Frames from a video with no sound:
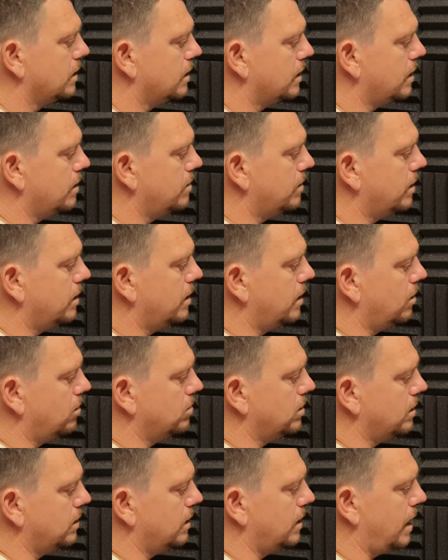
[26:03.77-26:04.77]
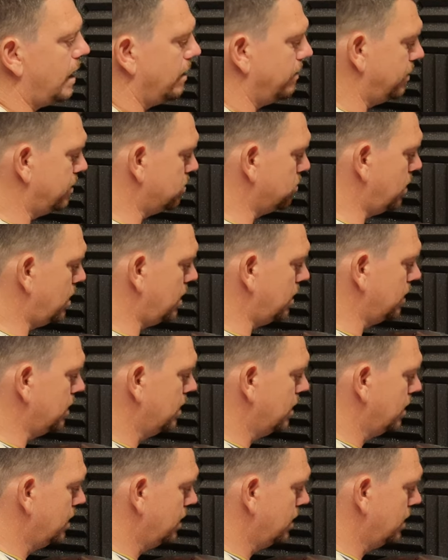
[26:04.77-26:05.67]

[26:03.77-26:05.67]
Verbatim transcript: Keep reloading the knife as well.